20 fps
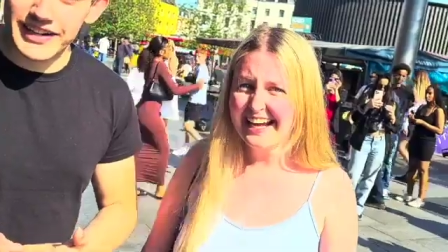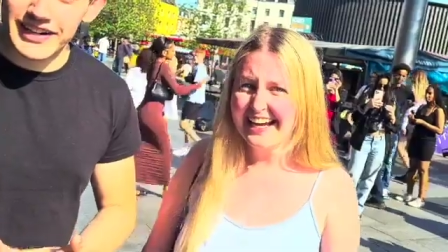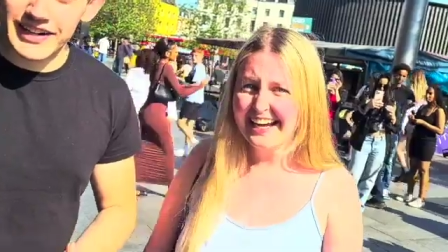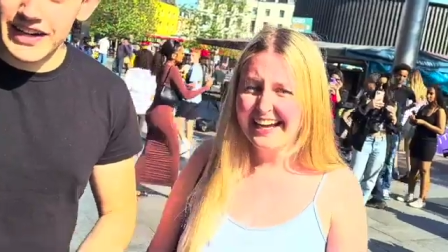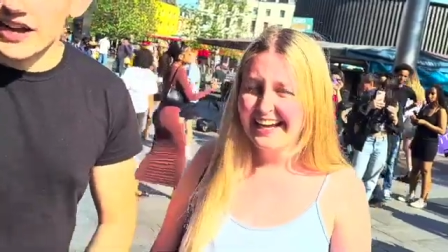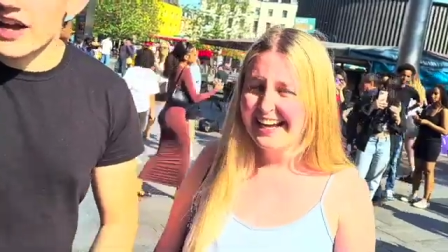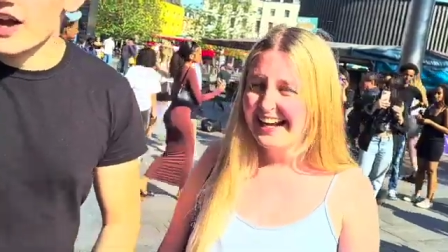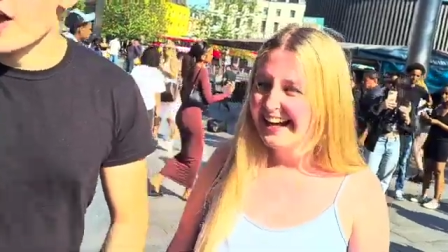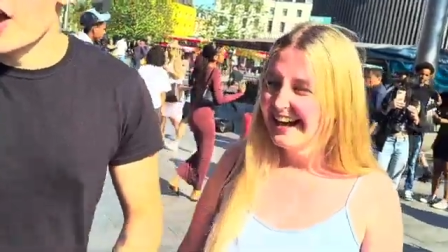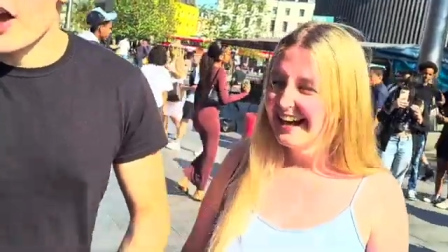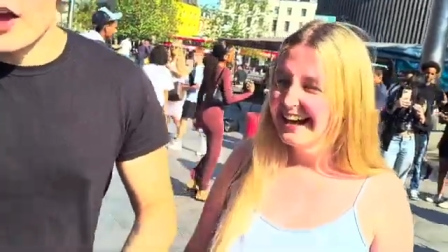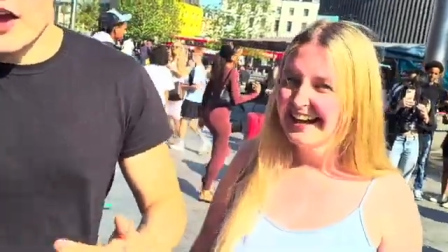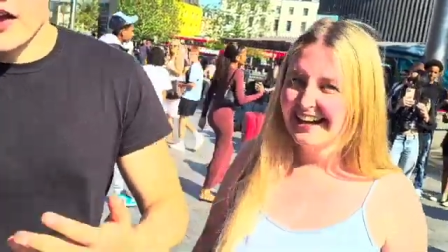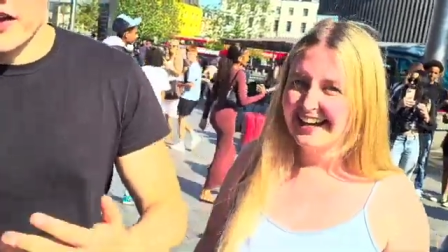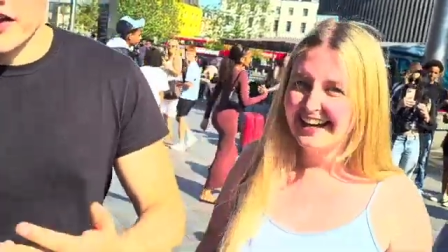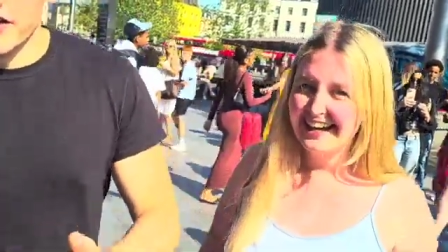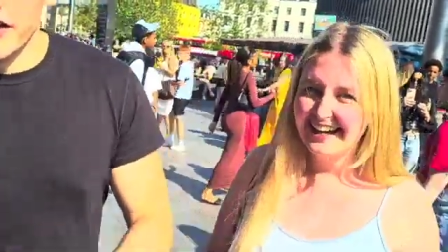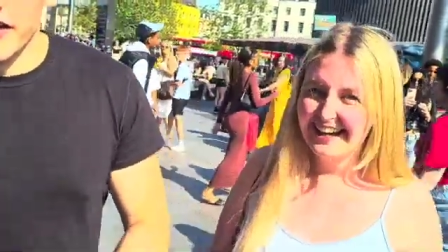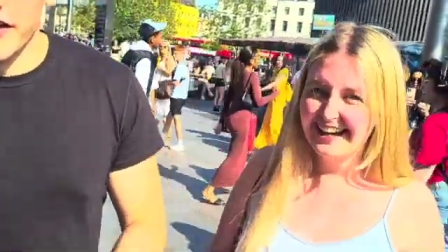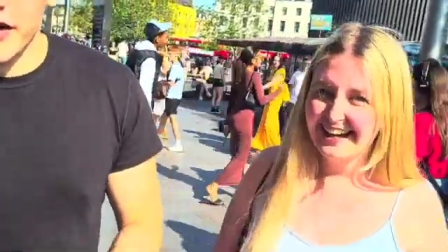Yeah.
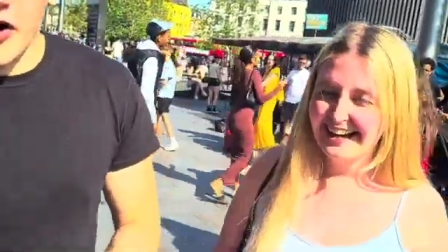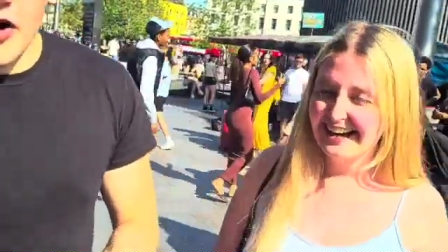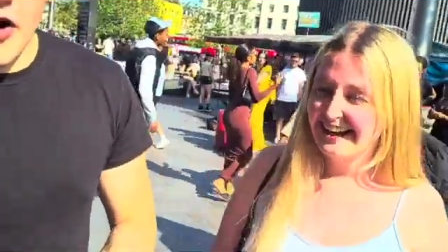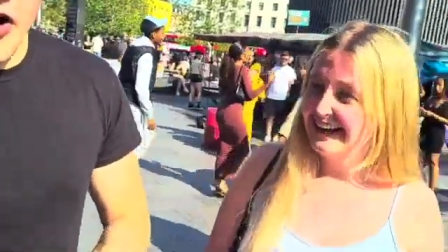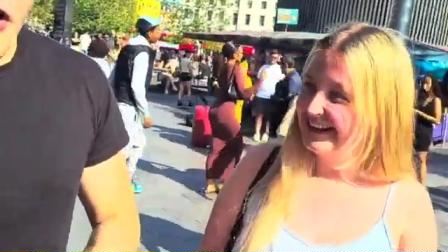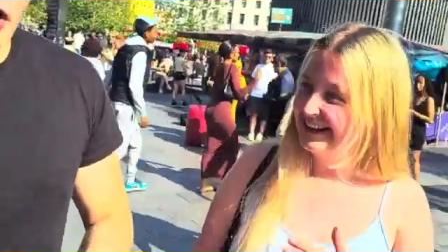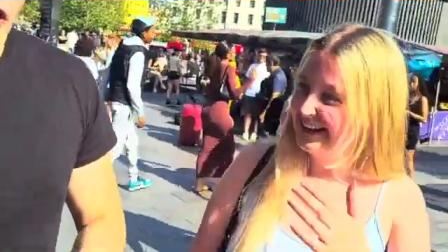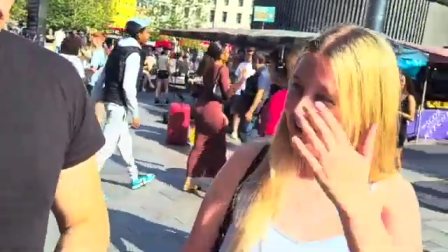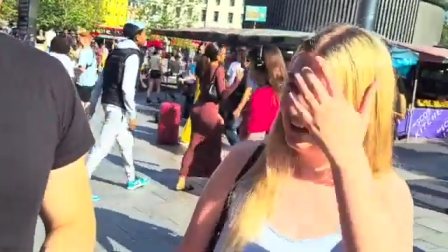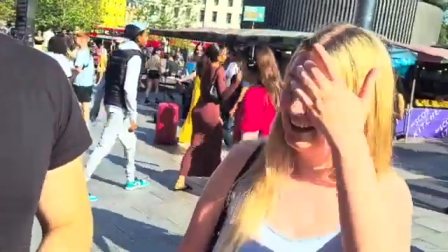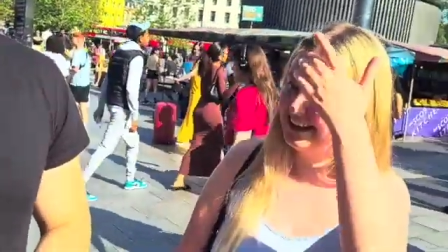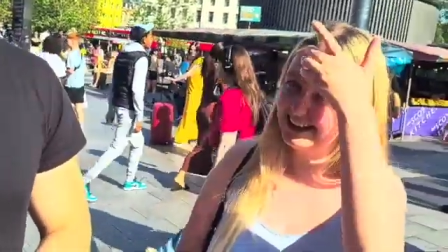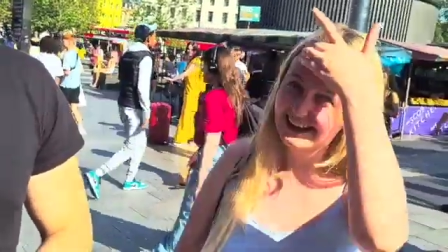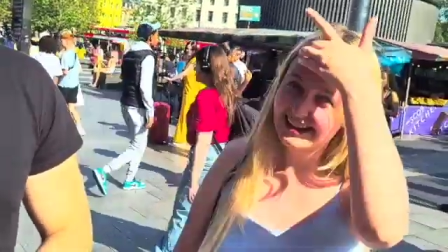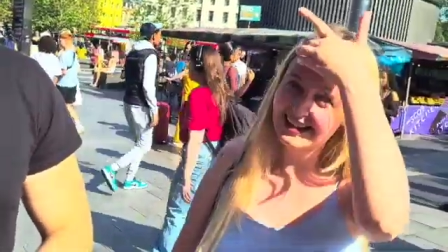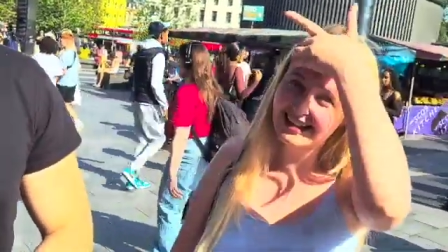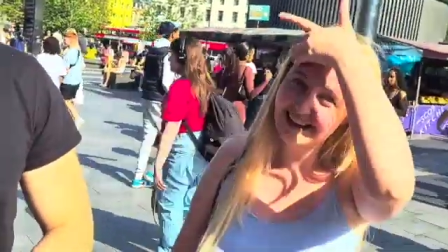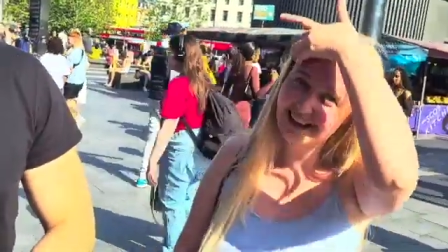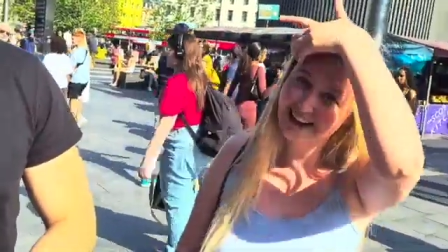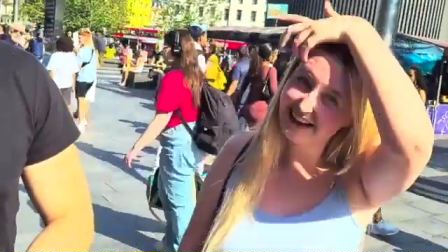Right. Women I'm just
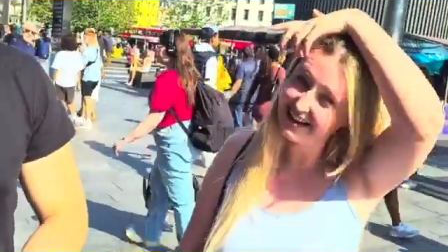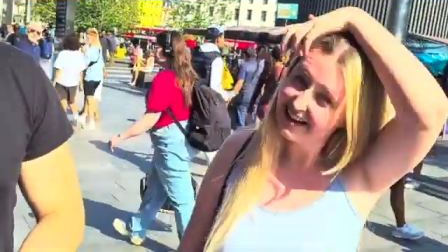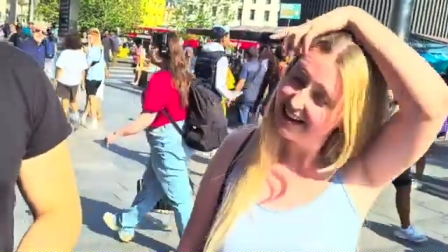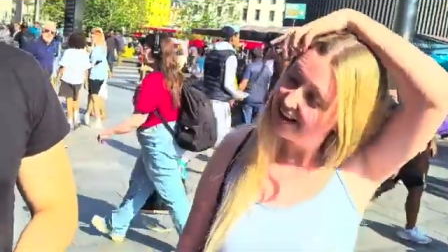going to repeat